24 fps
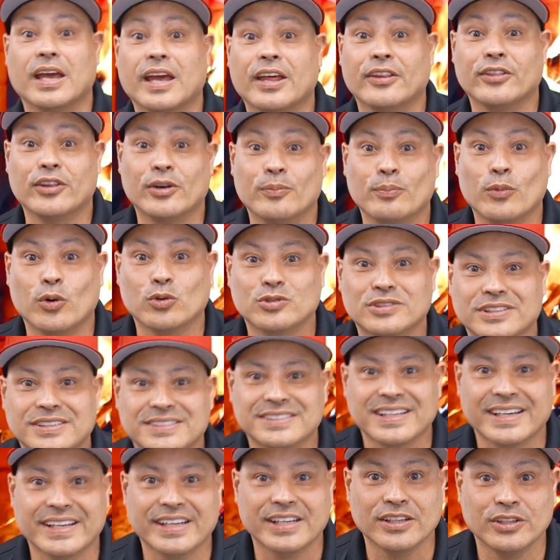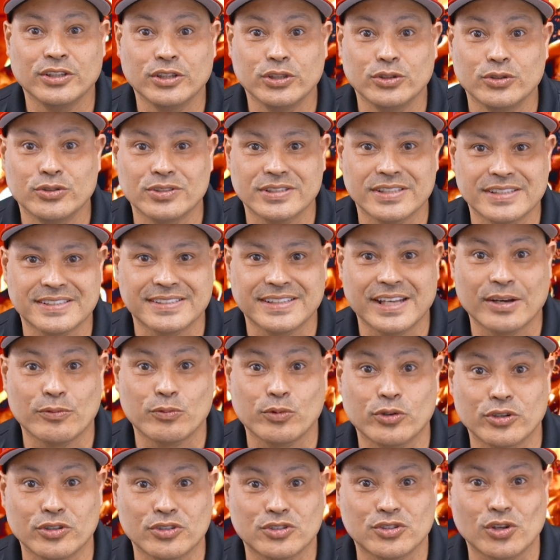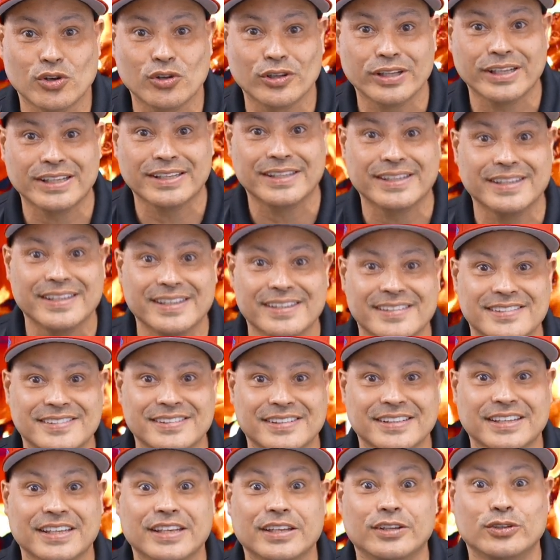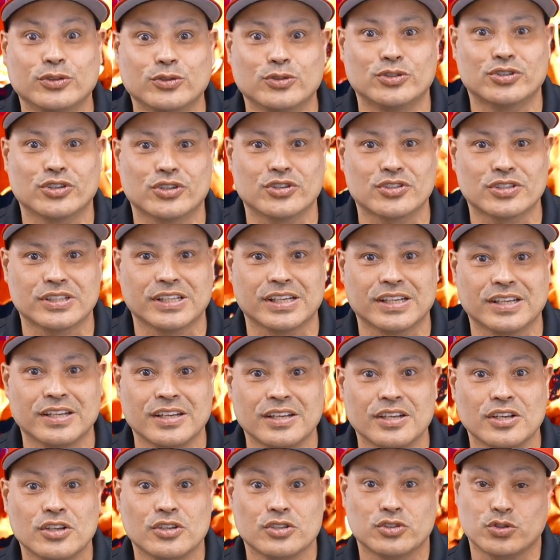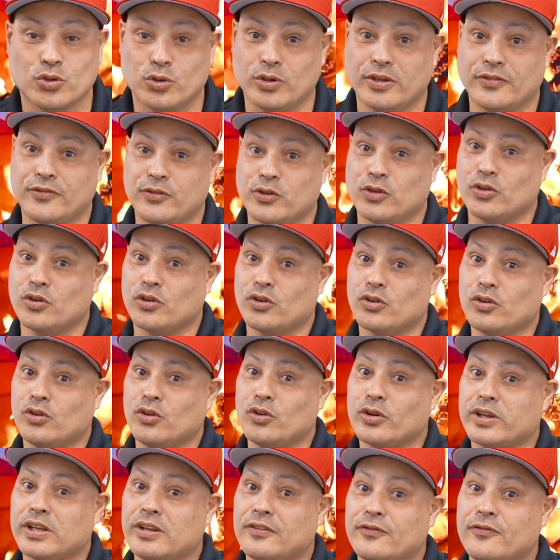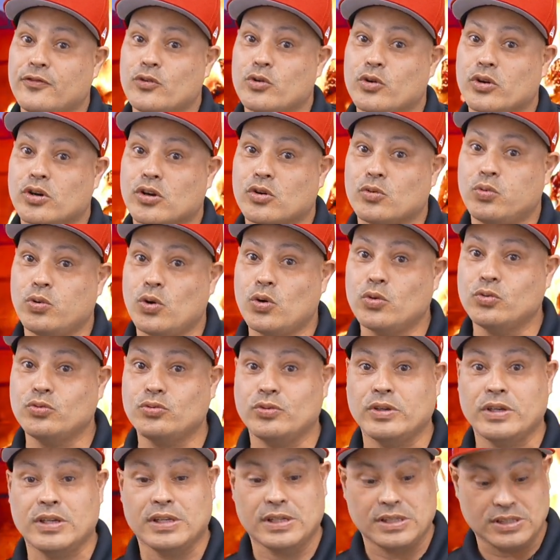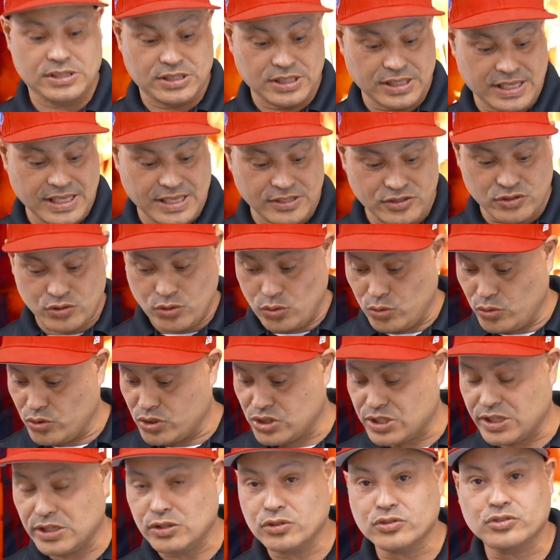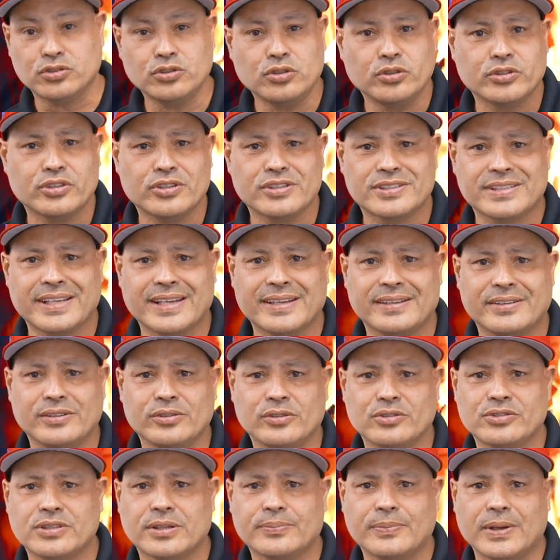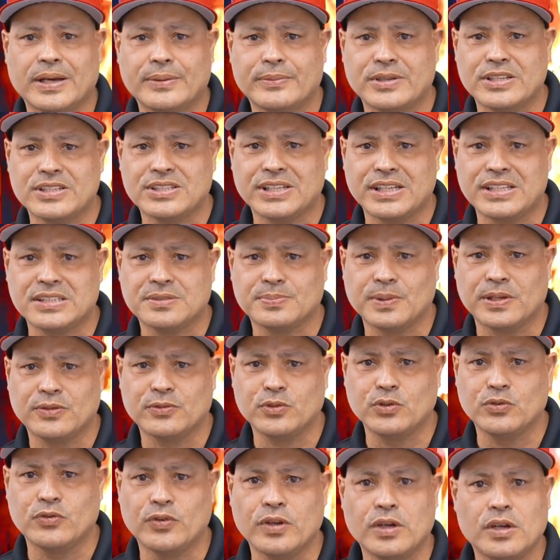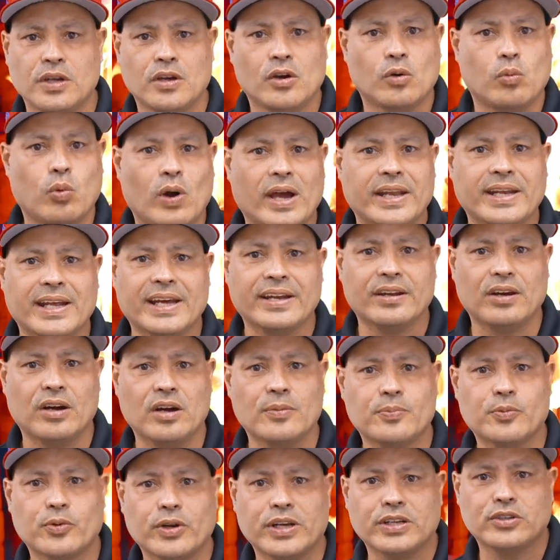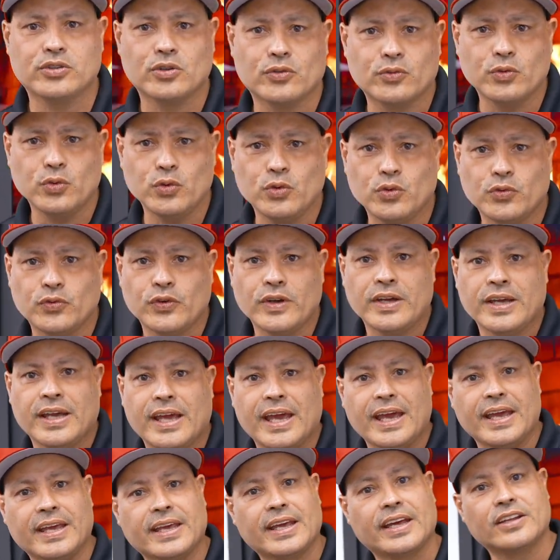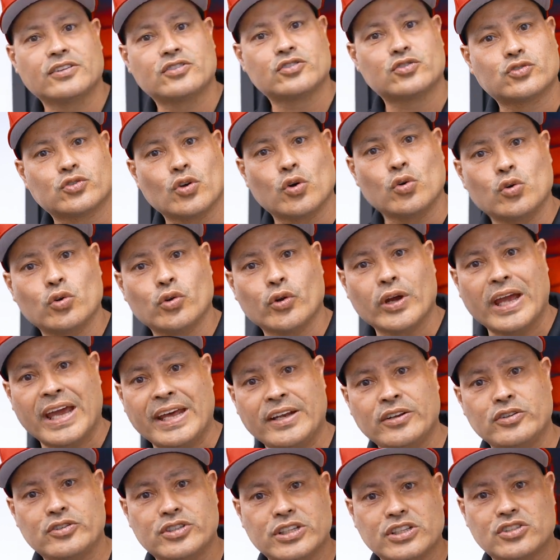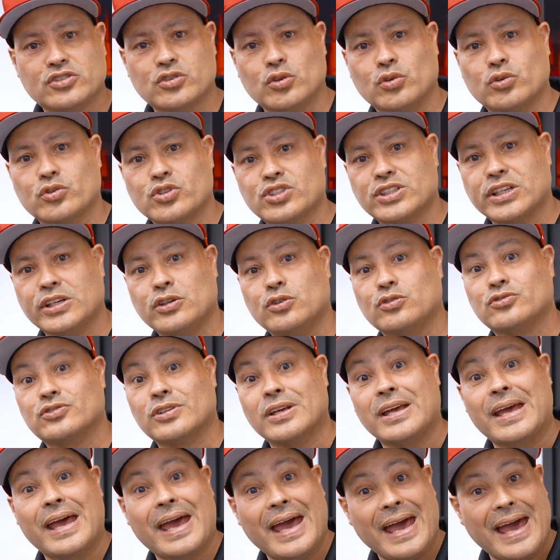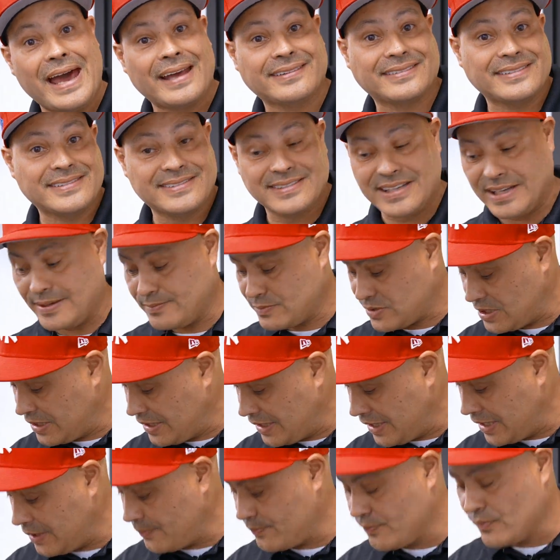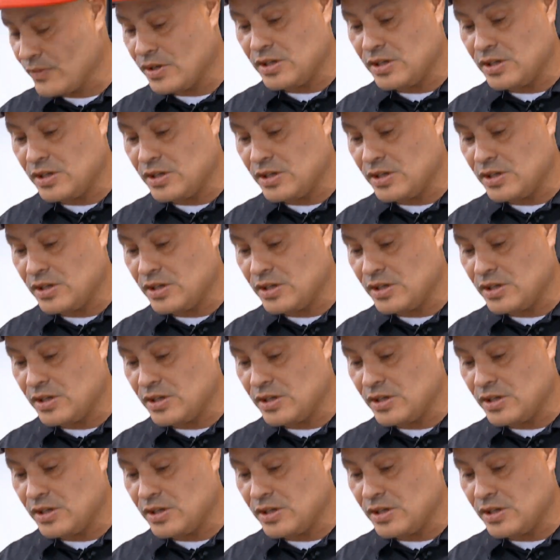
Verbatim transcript: And the most exciting news is that we're installing this in New Jersey. So if you're looking for a quote to get solar shingles, you know, you're saying, you know something, I'm gonna change my roof. Why not upgrade your roof and get solar energy, solar shingles at the same time?